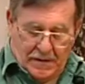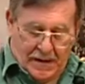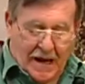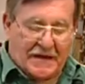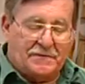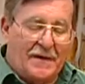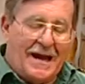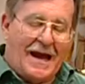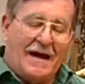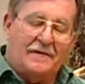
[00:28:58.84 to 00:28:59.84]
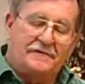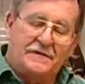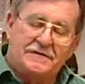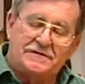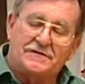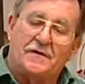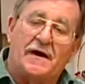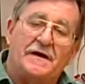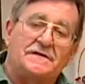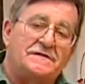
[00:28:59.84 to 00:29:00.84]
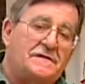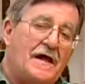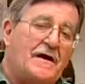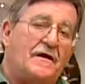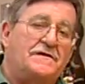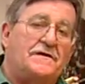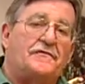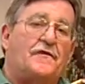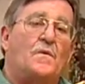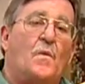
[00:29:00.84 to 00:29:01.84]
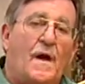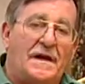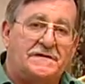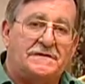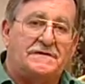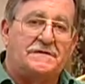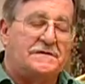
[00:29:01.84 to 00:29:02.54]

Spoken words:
As we have strings that are different weights,